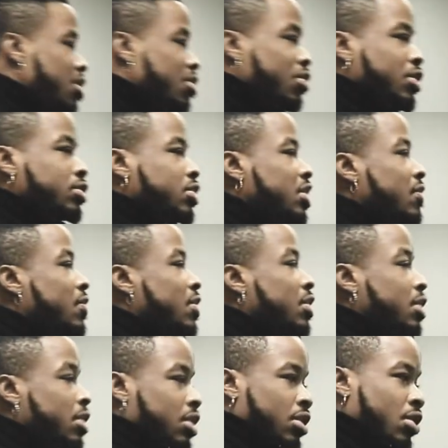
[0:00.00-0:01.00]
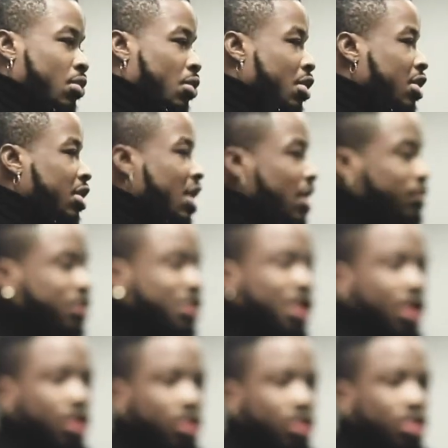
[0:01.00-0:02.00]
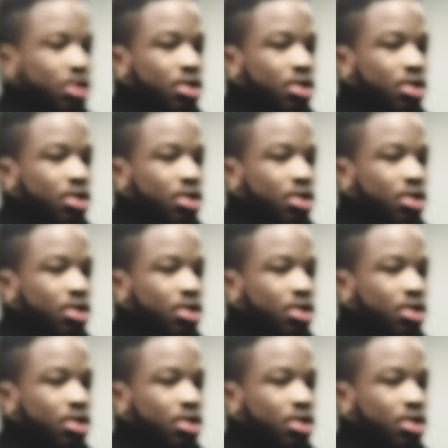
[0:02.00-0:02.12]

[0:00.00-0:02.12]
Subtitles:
We was living the wrong lifestyle.